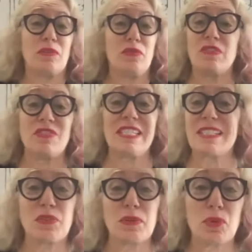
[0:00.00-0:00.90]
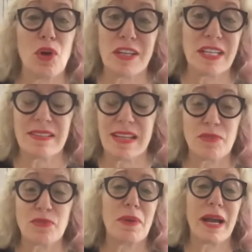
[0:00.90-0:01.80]
50 different products now
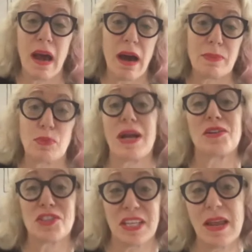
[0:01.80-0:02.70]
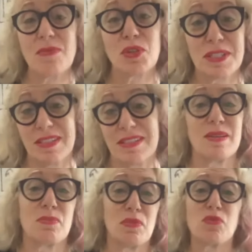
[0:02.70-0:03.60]
for my eyebrows that never
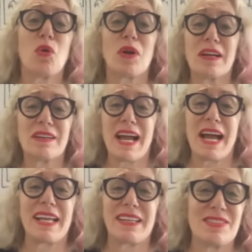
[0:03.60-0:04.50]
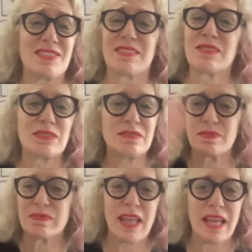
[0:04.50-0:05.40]
existed before, and
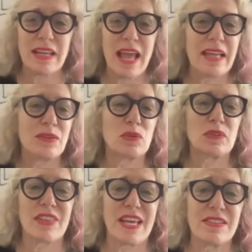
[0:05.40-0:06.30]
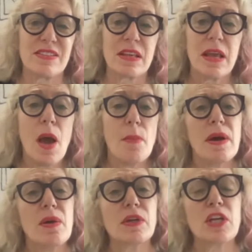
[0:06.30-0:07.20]
all of this.
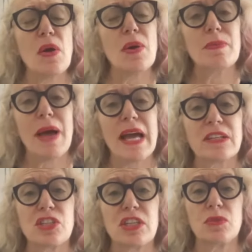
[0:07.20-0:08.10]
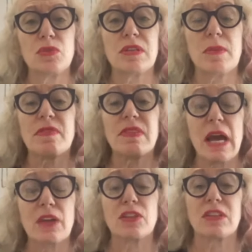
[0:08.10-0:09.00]
But going back to some of the
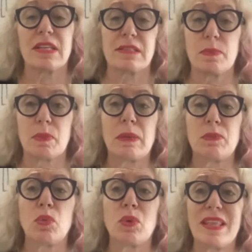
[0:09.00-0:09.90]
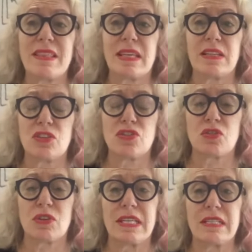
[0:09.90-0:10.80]
other things that people within the
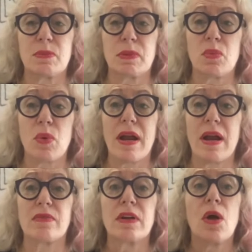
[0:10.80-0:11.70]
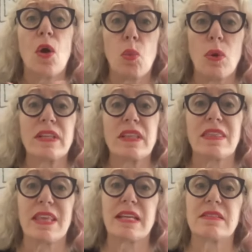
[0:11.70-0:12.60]
industry need to be aware of, one of the
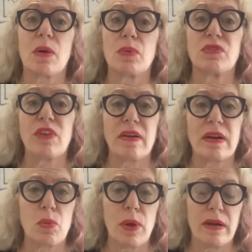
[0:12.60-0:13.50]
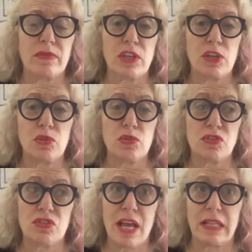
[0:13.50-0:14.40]
things I was very aware of you
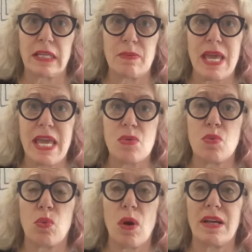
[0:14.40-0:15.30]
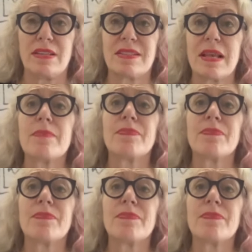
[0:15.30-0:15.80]
telling me was